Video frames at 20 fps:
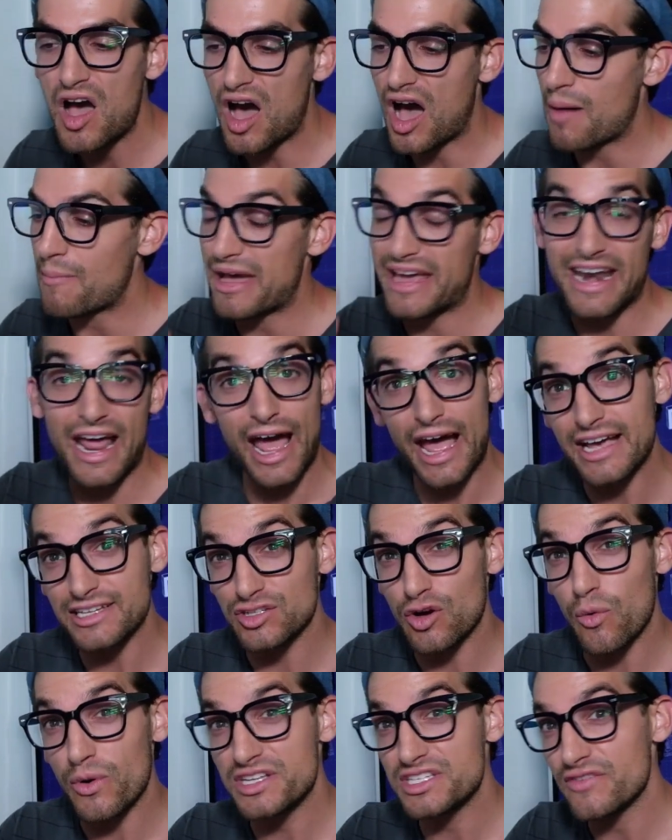Um, and as
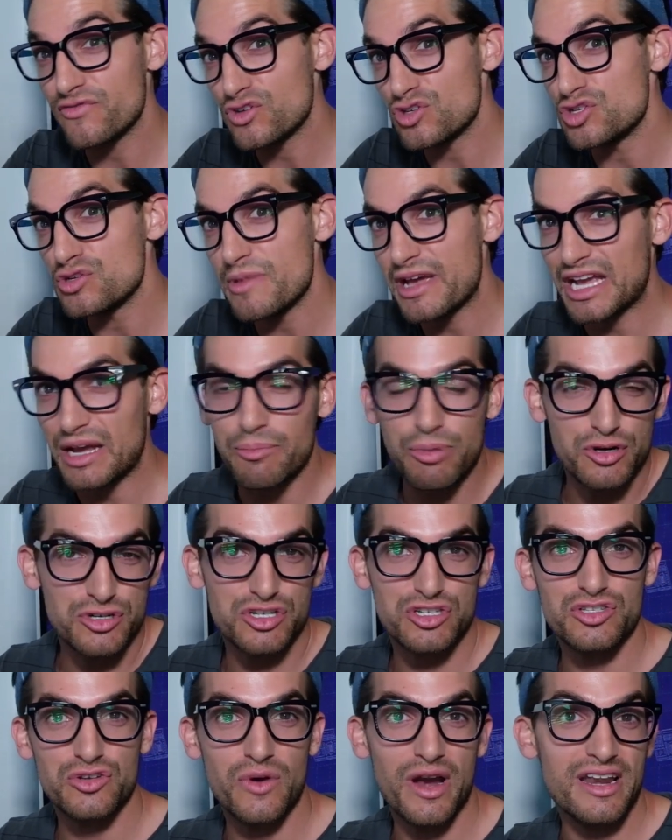always, if you do make a
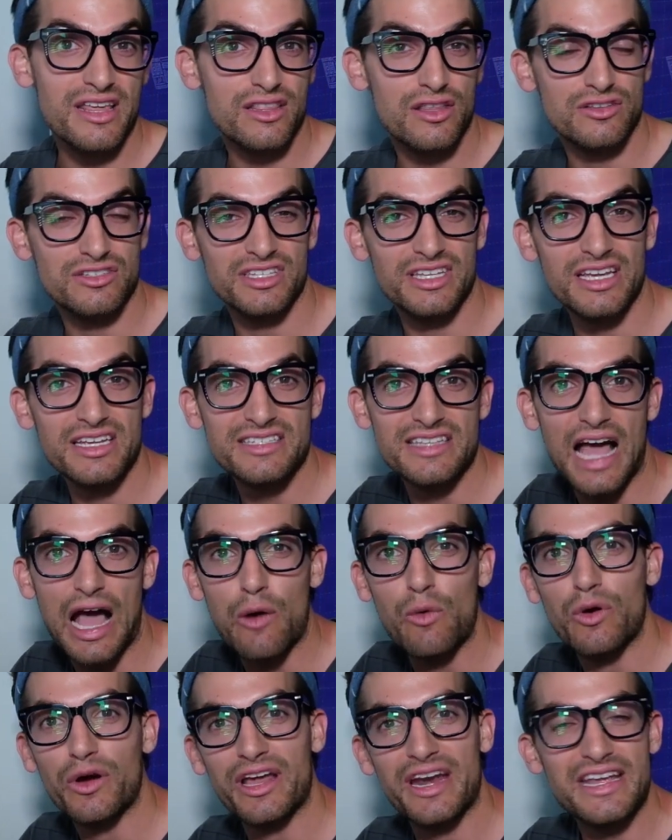purchase through any of those links,
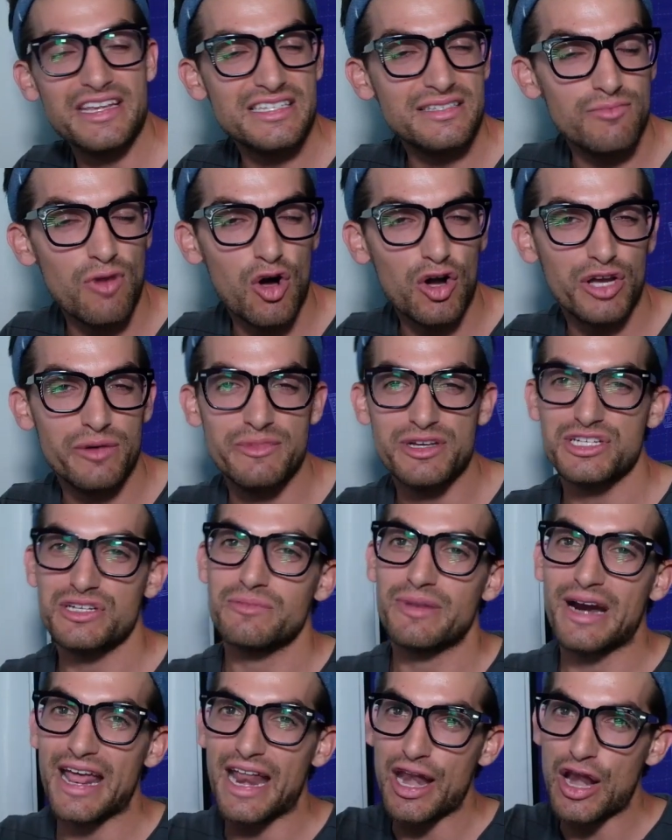I will get a small
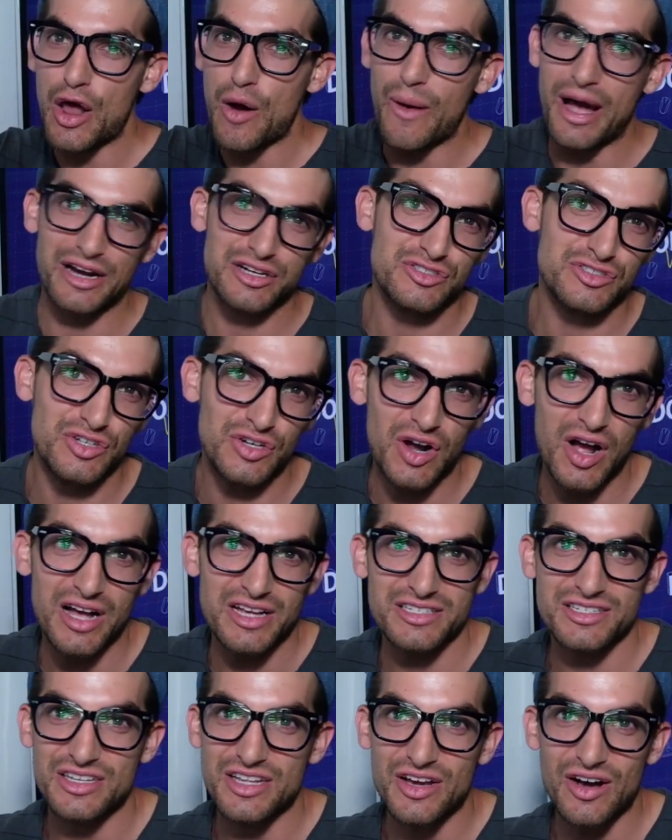commission, but at no extra
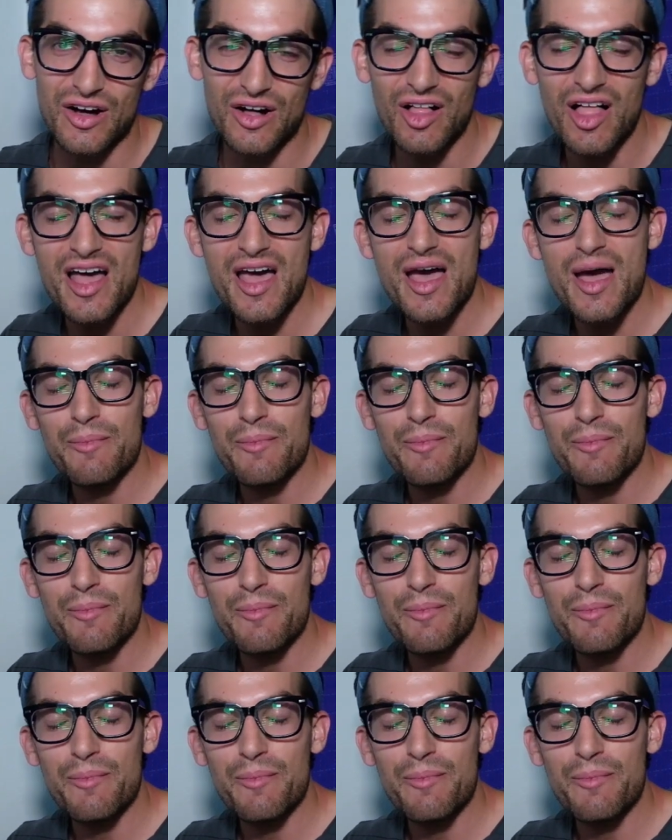cost to y'all.